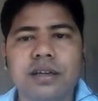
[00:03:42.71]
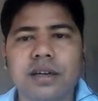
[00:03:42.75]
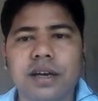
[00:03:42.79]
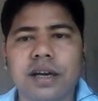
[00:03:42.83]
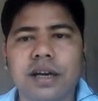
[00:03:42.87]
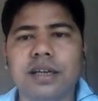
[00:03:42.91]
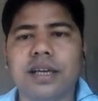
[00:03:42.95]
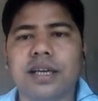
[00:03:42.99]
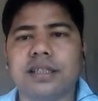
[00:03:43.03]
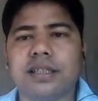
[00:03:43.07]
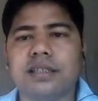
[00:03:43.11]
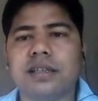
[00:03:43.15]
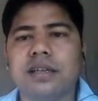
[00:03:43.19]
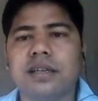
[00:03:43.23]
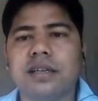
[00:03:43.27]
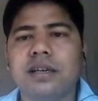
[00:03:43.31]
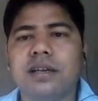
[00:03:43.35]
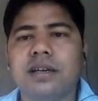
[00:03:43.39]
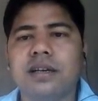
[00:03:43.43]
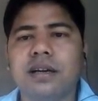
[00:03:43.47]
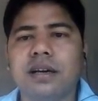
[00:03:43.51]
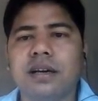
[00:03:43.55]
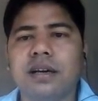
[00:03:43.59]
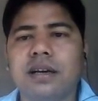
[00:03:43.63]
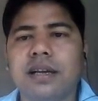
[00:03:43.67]
yeah,
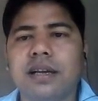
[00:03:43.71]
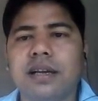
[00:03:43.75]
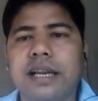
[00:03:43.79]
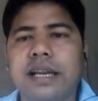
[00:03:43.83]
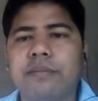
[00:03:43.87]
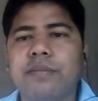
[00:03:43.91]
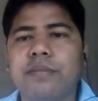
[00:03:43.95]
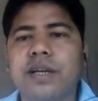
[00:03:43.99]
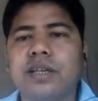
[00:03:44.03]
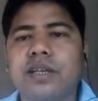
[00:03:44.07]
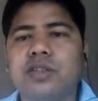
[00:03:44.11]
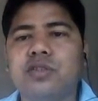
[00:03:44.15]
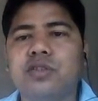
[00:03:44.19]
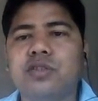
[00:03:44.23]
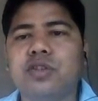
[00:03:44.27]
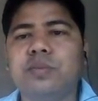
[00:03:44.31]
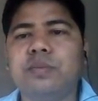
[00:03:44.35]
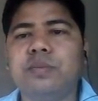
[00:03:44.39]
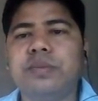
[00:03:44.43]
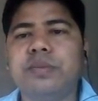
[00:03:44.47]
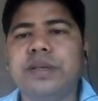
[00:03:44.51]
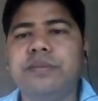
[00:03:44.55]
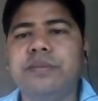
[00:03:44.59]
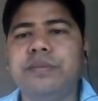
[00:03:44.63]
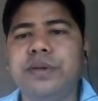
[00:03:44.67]
lambda
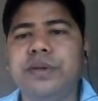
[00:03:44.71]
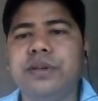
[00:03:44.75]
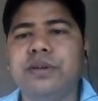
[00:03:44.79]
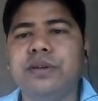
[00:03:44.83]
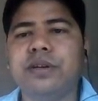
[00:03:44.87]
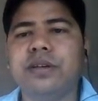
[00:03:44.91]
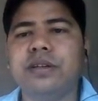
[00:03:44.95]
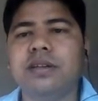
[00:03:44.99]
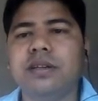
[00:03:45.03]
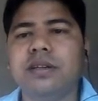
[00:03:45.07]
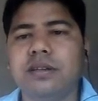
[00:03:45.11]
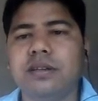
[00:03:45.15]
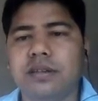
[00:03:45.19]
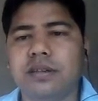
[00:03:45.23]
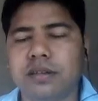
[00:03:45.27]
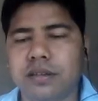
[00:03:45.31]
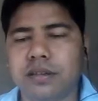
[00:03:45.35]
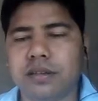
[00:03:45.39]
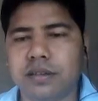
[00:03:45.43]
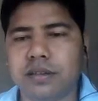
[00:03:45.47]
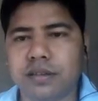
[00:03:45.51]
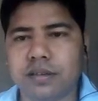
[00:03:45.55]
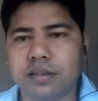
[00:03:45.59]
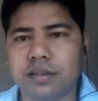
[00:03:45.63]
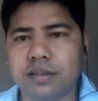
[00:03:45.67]
should be beyond
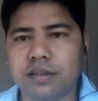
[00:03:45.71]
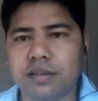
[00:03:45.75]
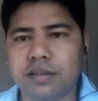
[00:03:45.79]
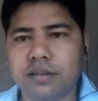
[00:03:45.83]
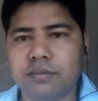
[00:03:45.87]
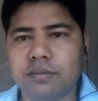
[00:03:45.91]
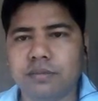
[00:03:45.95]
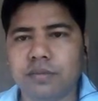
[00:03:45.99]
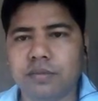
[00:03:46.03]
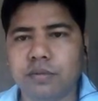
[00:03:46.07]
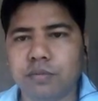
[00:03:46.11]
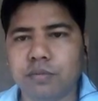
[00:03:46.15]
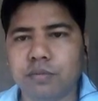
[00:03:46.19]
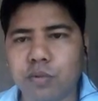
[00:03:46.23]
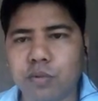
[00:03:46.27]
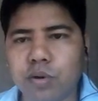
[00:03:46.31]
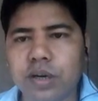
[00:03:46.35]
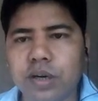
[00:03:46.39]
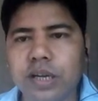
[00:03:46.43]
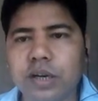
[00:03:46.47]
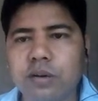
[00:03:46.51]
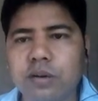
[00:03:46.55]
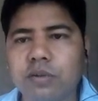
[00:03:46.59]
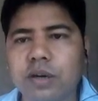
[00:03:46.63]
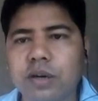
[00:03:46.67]
more
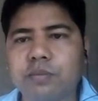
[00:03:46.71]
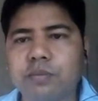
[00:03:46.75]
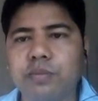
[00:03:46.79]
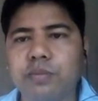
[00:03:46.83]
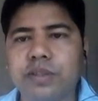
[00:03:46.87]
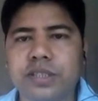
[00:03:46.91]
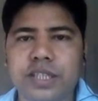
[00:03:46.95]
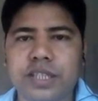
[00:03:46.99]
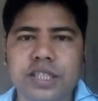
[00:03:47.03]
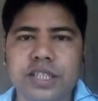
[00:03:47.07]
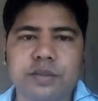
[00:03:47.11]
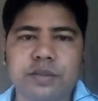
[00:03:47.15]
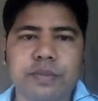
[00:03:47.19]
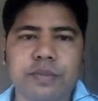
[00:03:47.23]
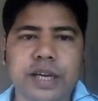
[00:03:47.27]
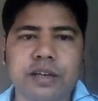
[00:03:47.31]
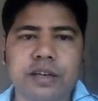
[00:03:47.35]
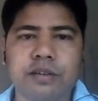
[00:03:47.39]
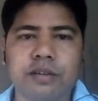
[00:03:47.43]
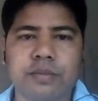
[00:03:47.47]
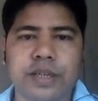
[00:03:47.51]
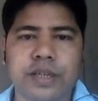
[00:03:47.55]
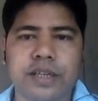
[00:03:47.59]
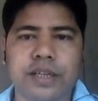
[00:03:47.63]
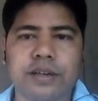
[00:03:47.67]
than 1.6
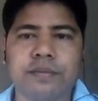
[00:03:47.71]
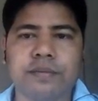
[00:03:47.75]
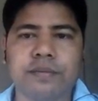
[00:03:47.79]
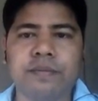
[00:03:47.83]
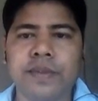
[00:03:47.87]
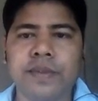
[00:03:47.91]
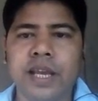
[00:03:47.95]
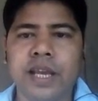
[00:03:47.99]
micrometer.